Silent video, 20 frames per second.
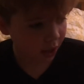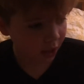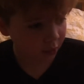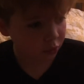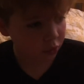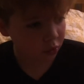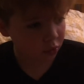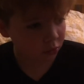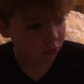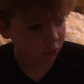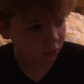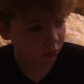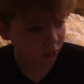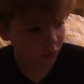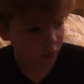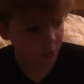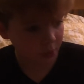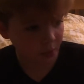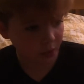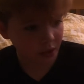house
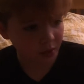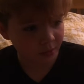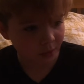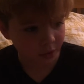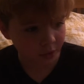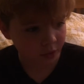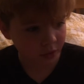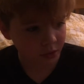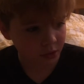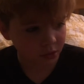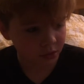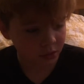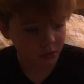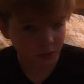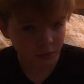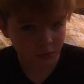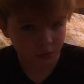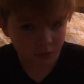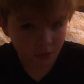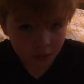or apartment.
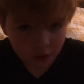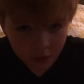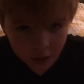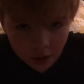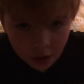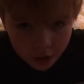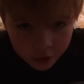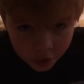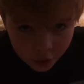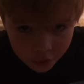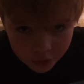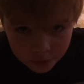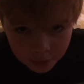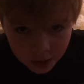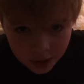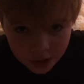I don't